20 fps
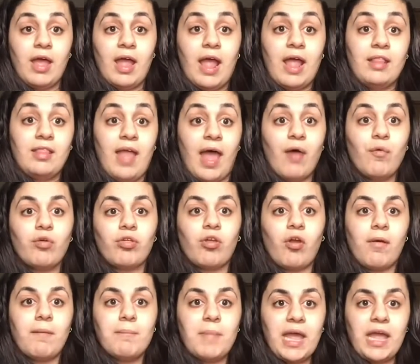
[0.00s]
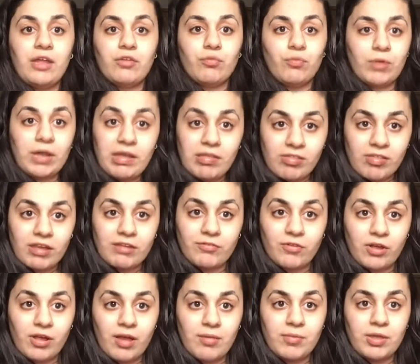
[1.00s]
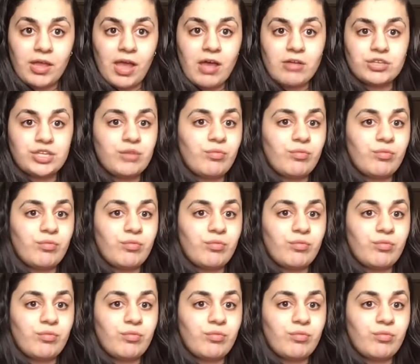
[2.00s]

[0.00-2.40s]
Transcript: and that was her main reason for coming out.